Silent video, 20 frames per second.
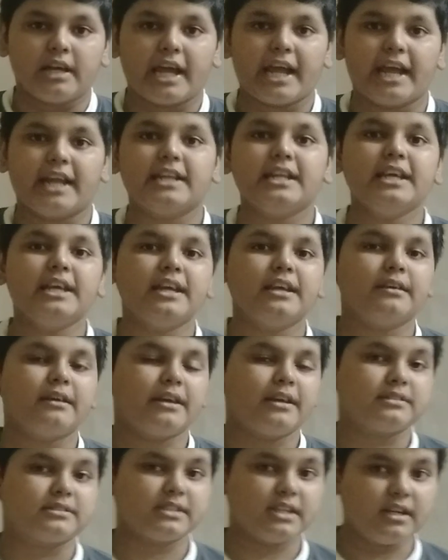Any
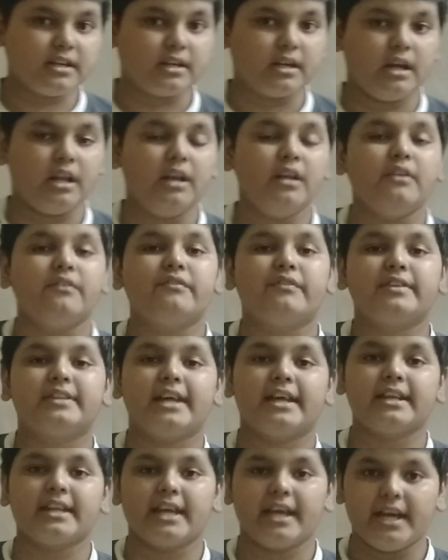circle with
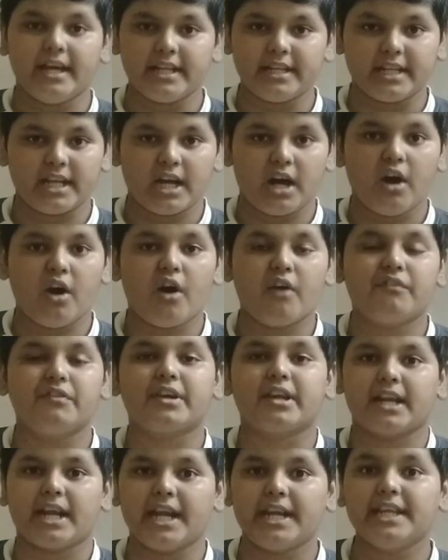an area of a
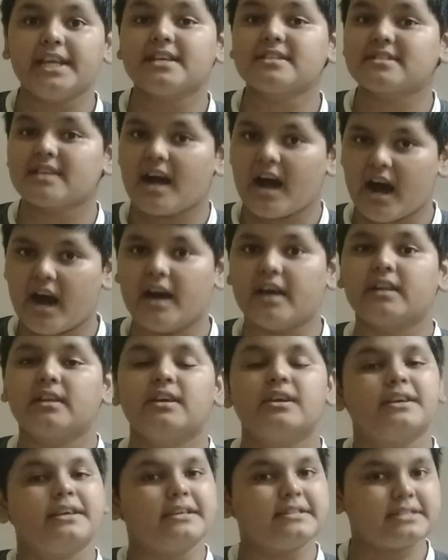radius r
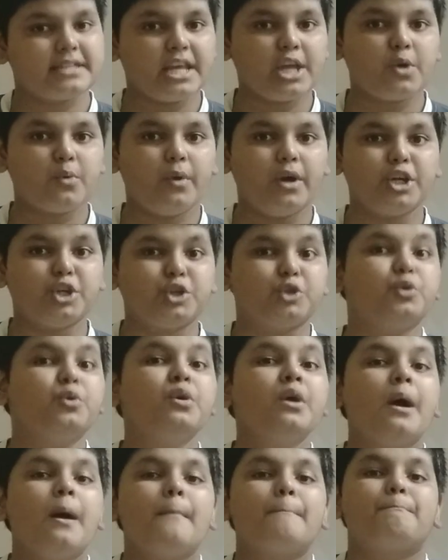is equal
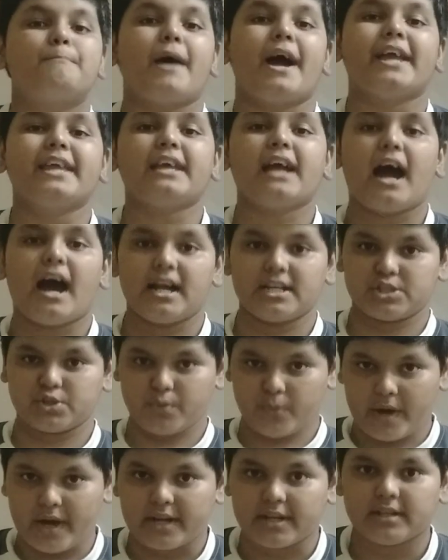to pi r
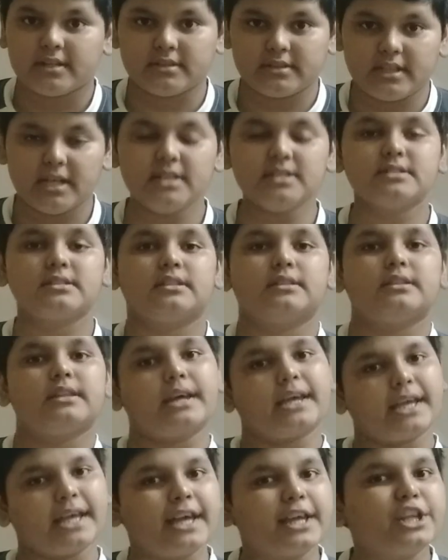square. Thus,
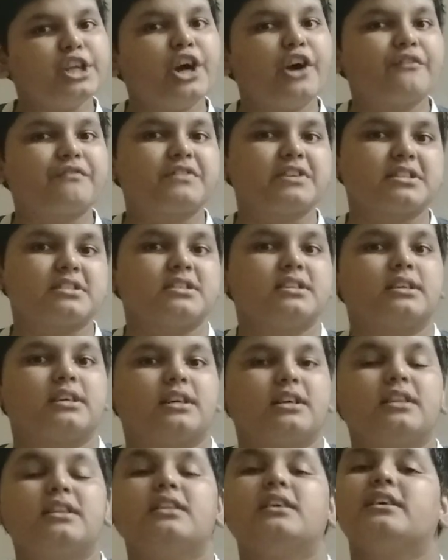the area of the
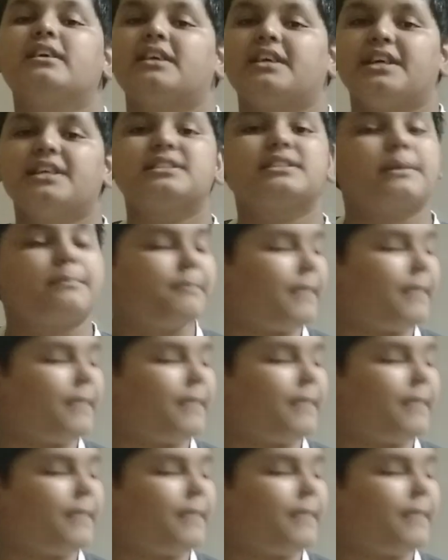circle is